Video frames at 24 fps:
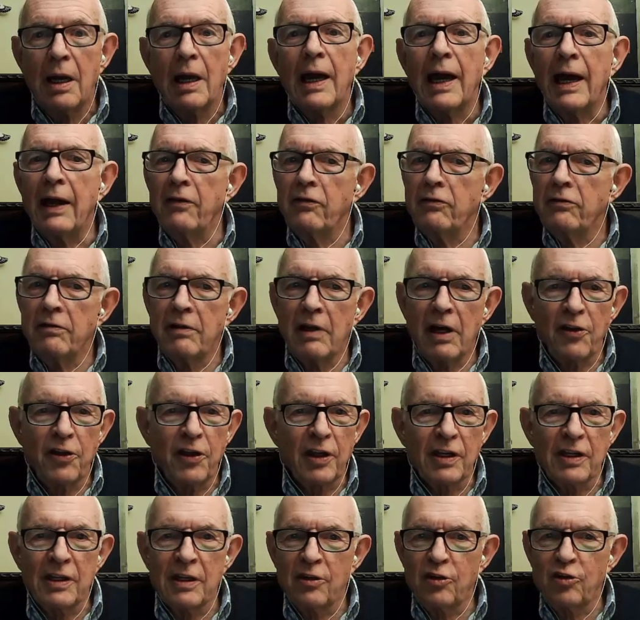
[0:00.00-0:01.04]
and
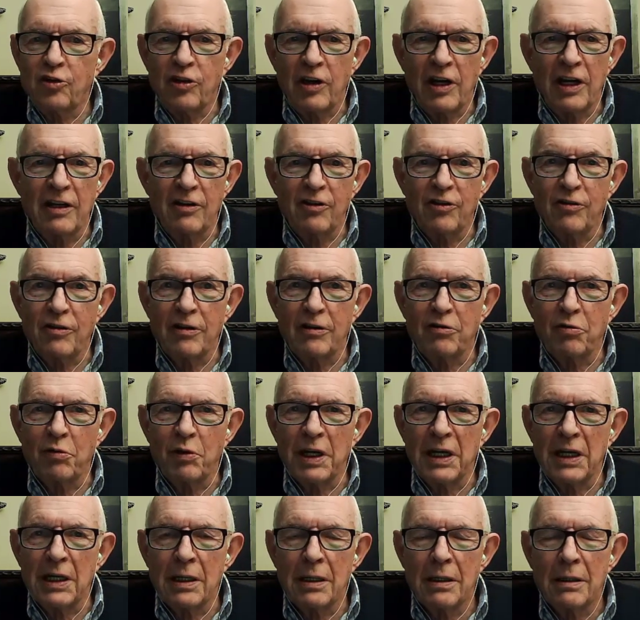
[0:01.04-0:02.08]
nothing has changed this
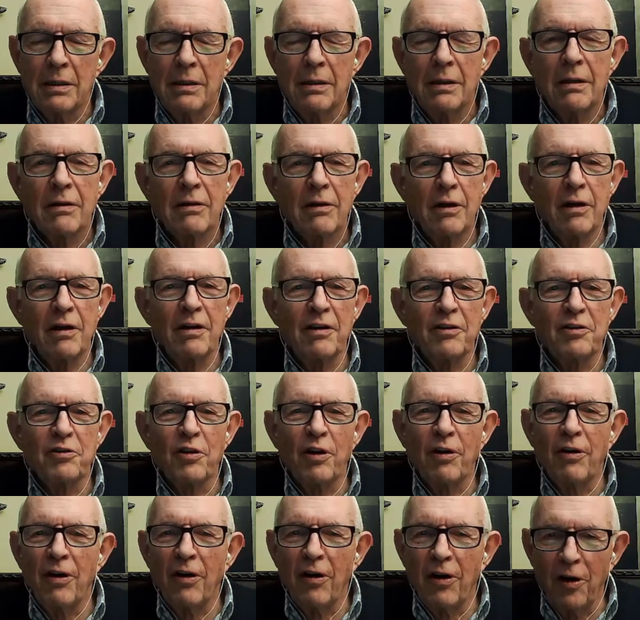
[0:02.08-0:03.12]
week. There's
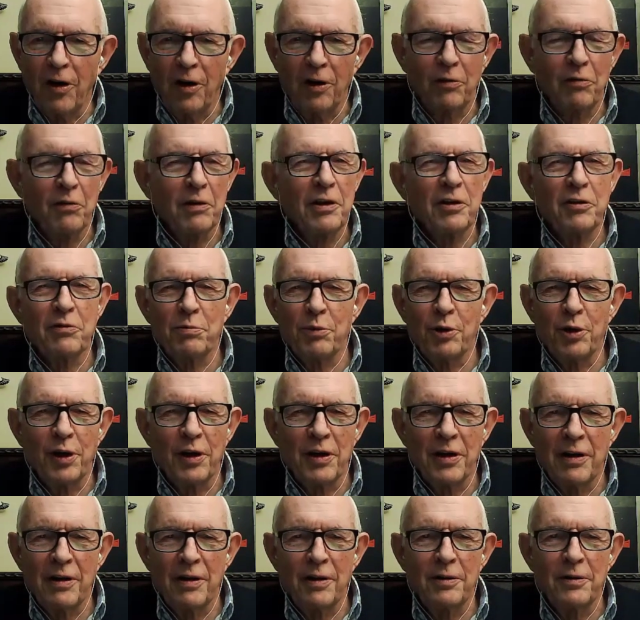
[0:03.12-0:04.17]
always more to
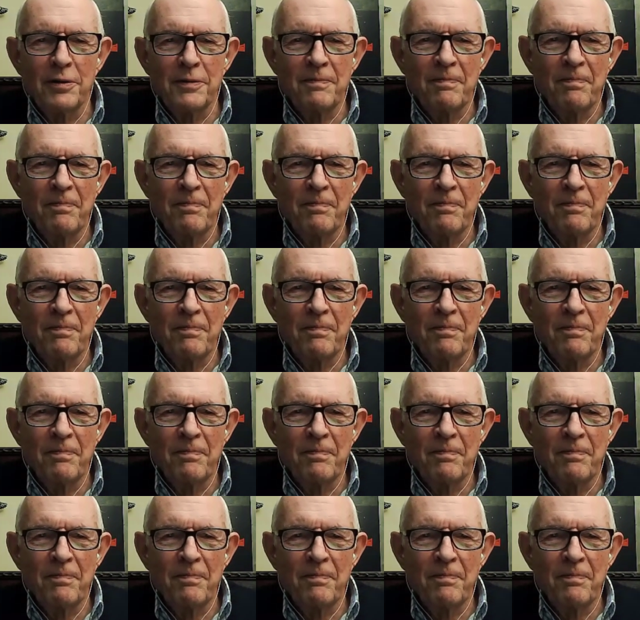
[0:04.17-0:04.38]
do.